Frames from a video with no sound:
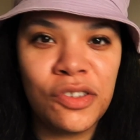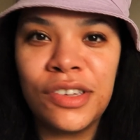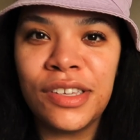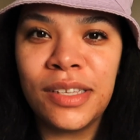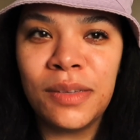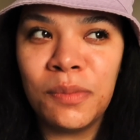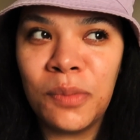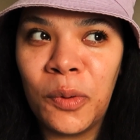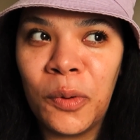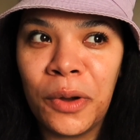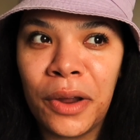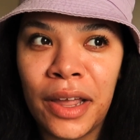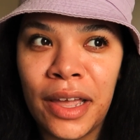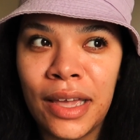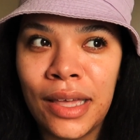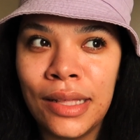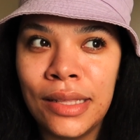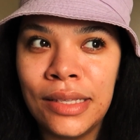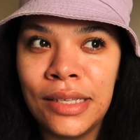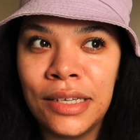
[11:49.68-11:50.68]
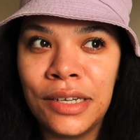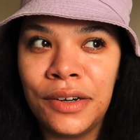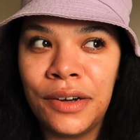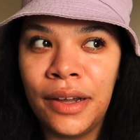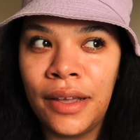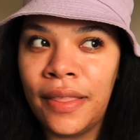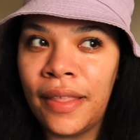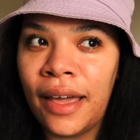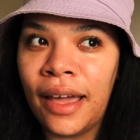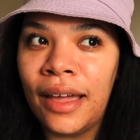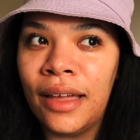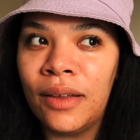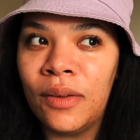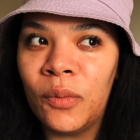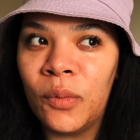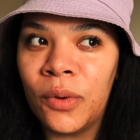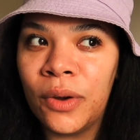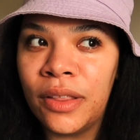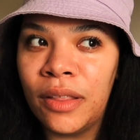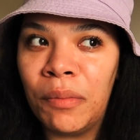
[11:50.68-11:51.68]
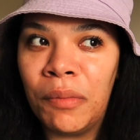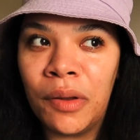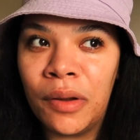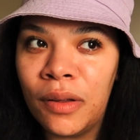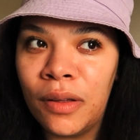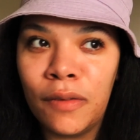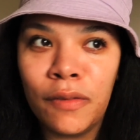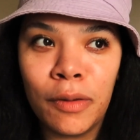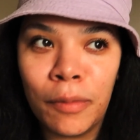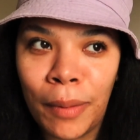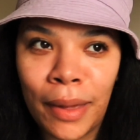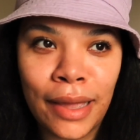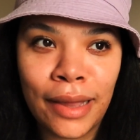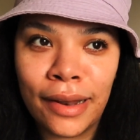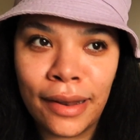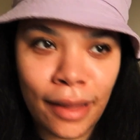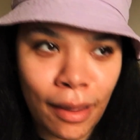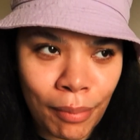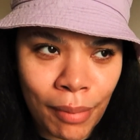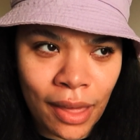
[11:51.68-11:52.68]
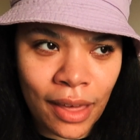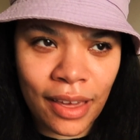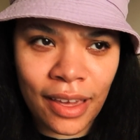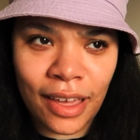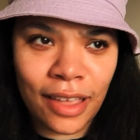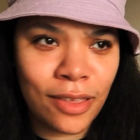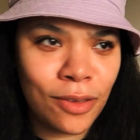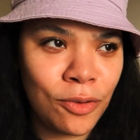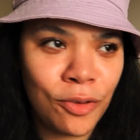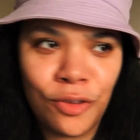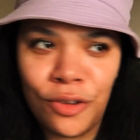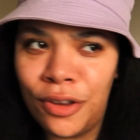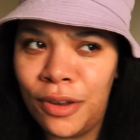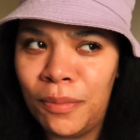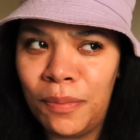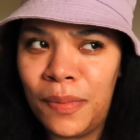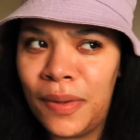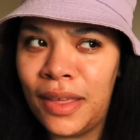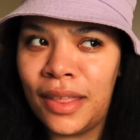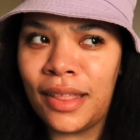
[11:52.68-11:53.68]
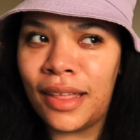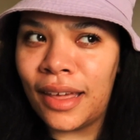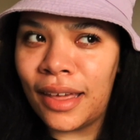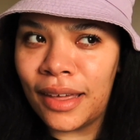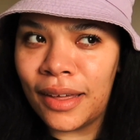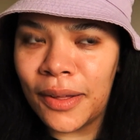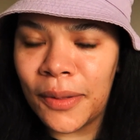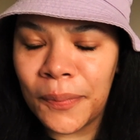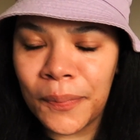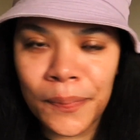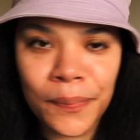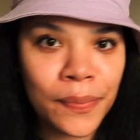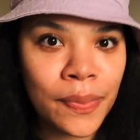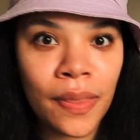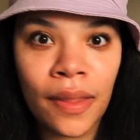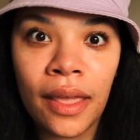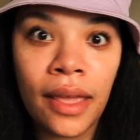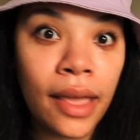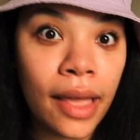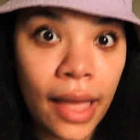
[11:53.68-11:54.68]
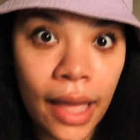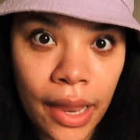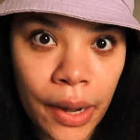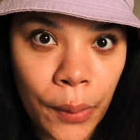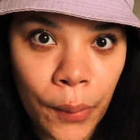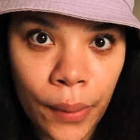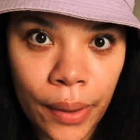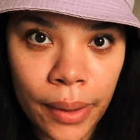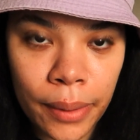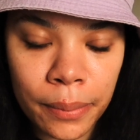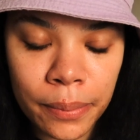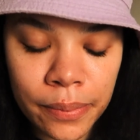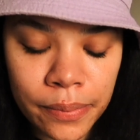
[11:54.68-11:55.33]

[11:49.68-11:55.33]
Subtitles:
is important considering that we're in the middle of a pandemic and you shouldn't be like... Anyway,